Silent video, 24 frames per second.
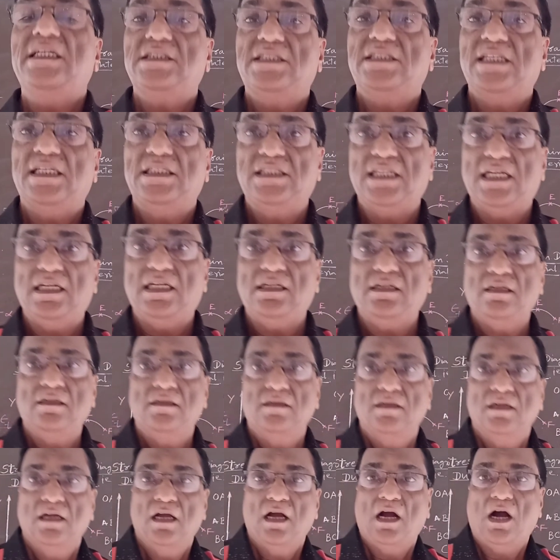session
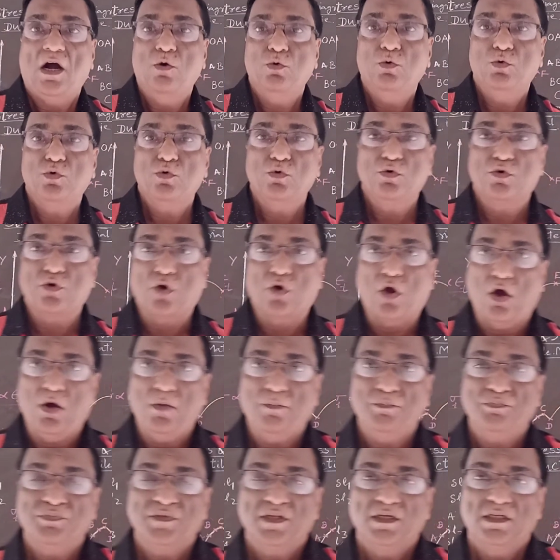how to
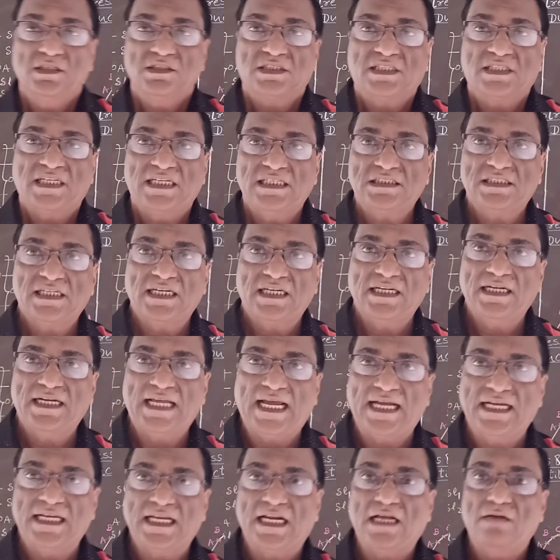draw stress strain
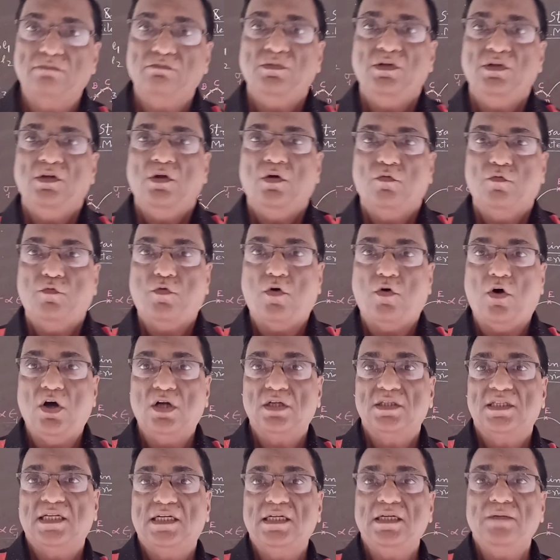diagram for
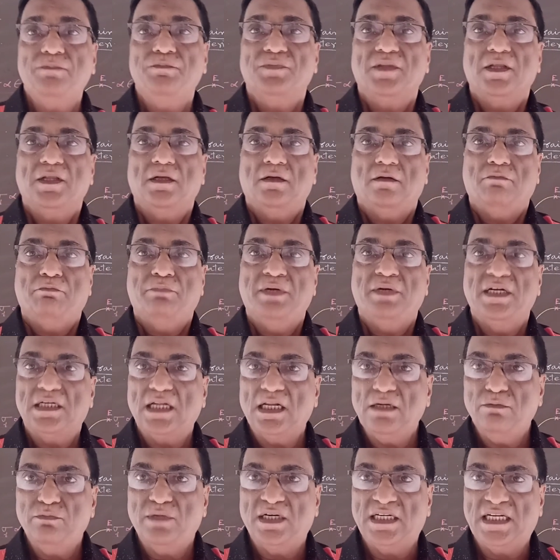the
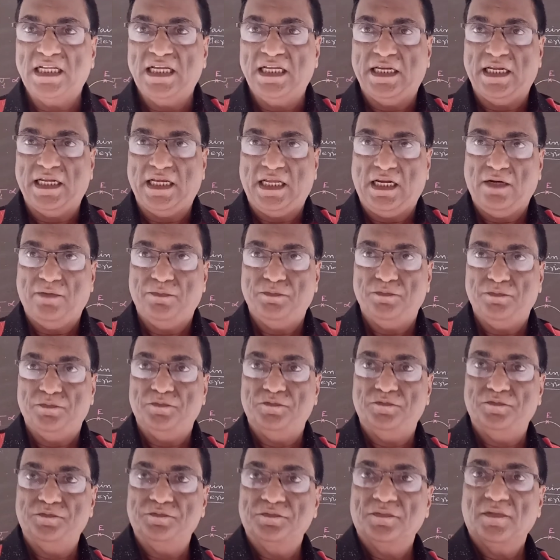brittle material.
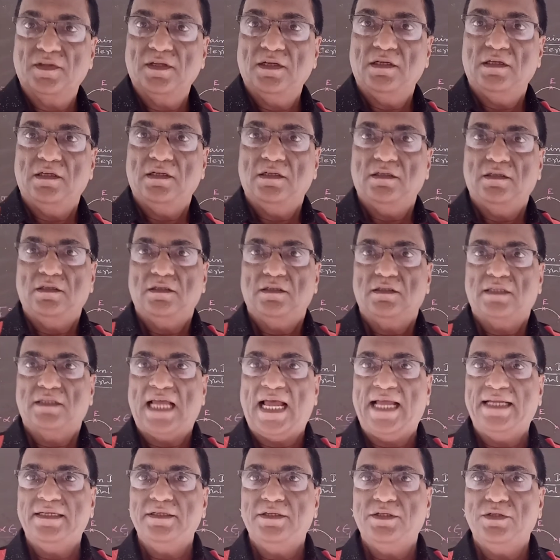
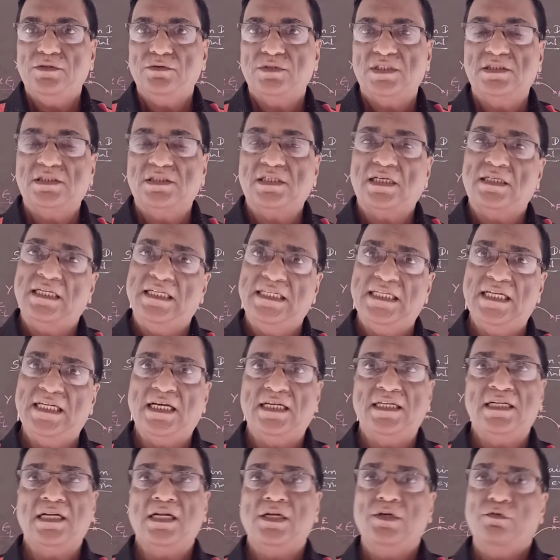Thank you.
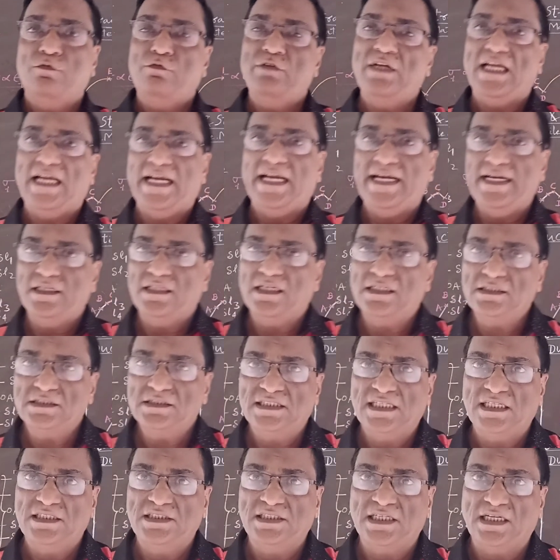Here we end the
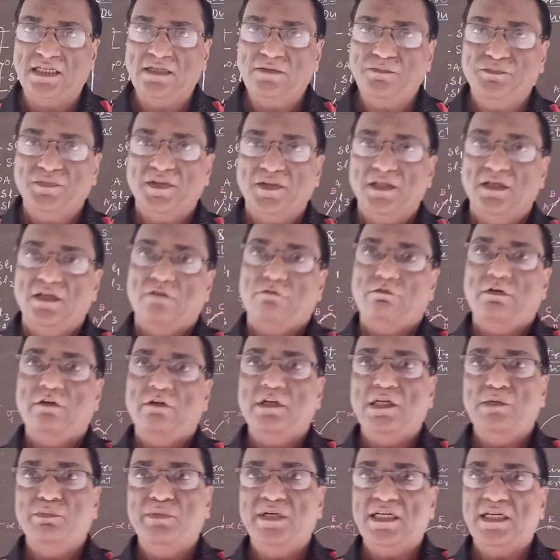session. We
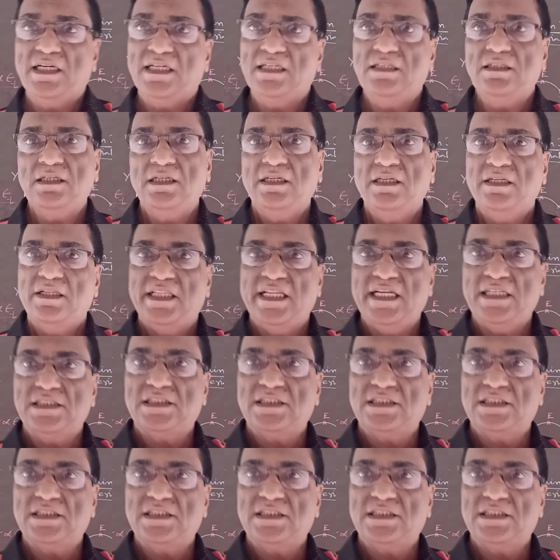will meet in next